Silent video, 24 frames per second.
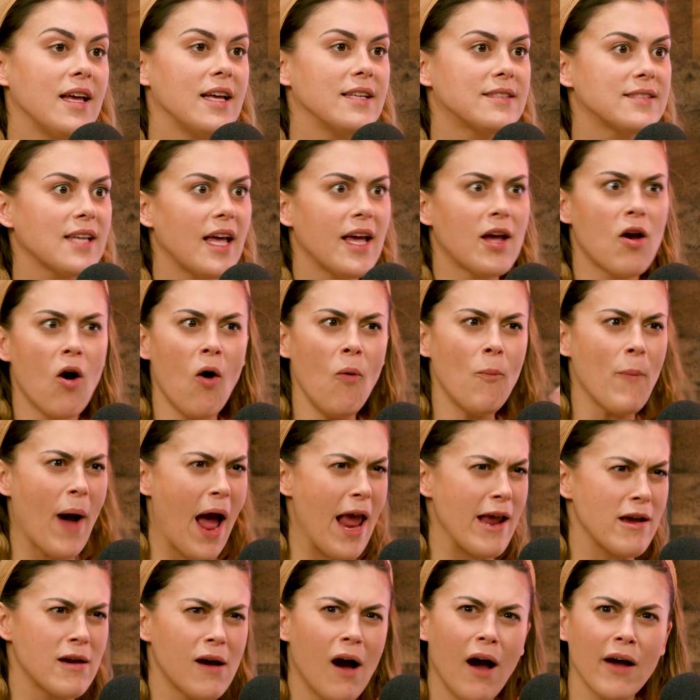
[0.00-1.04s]
It's like, oh my
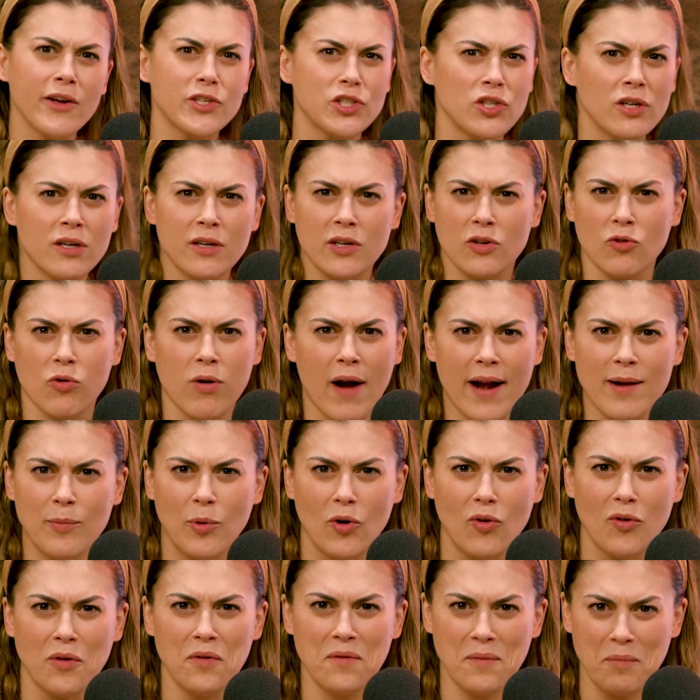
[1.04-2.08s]
gosh, you're
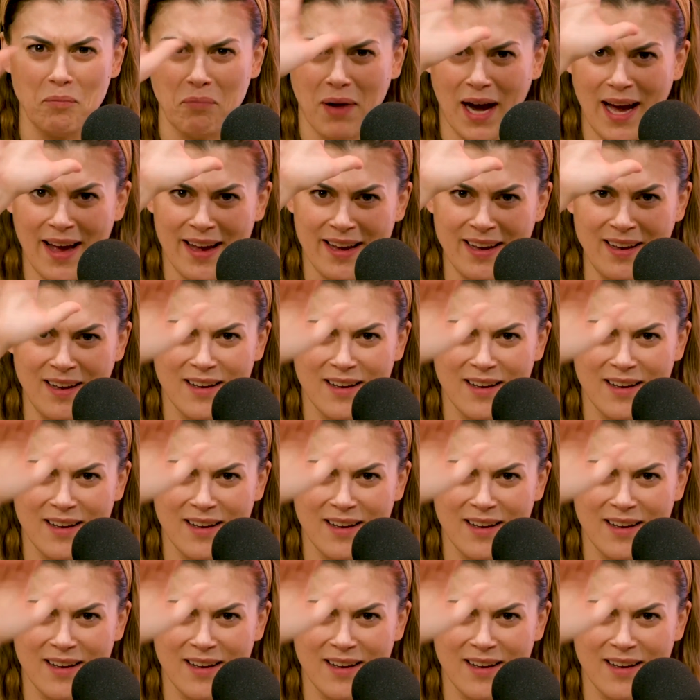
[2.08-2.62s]
incredible. Bye.